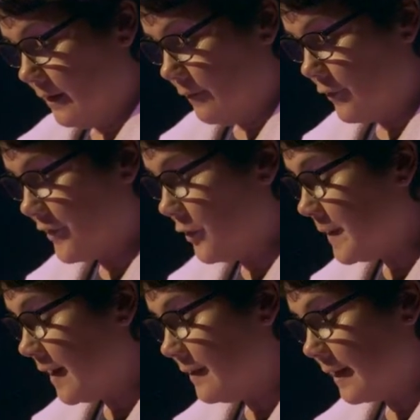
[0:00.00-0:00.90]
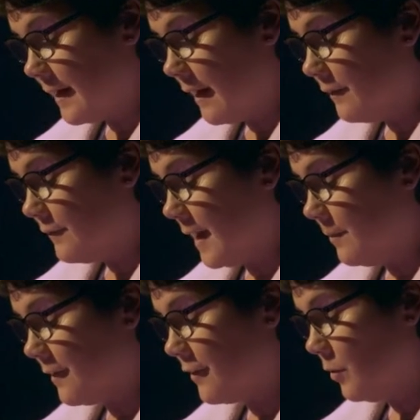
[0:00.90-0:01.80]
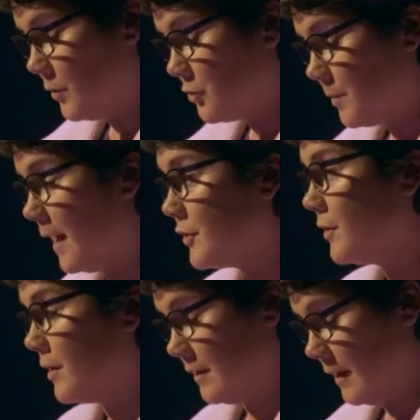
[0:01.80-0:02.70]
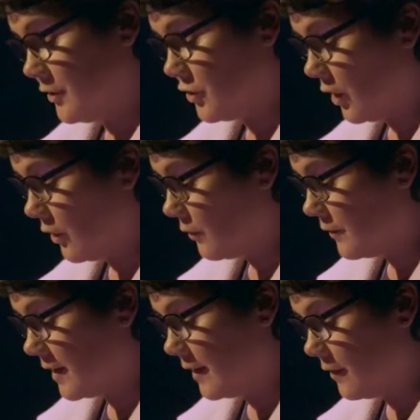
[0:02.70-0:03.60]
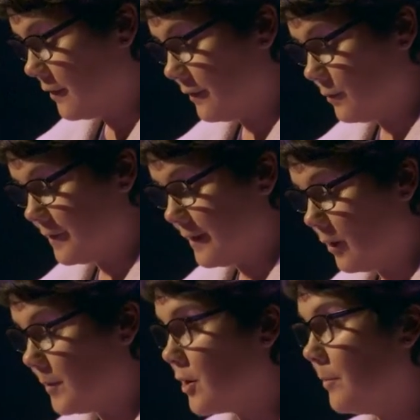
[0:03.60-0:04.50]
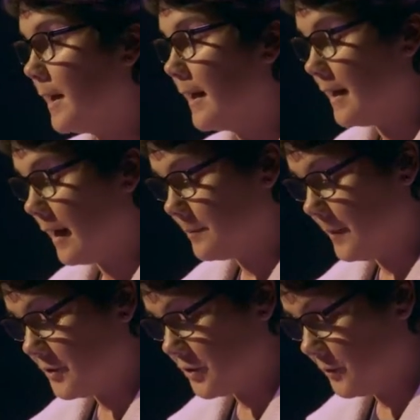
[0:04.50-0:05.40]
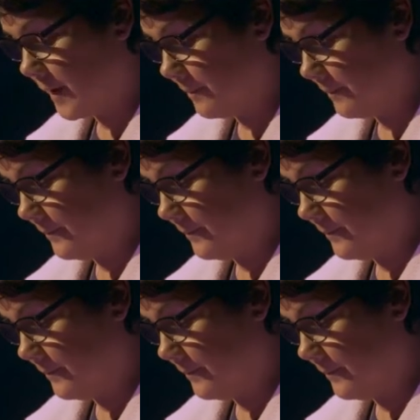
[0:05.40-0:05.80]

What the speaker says: For something that gave Liam so much pleasure and joy over the years was now becoming a nightmare to him.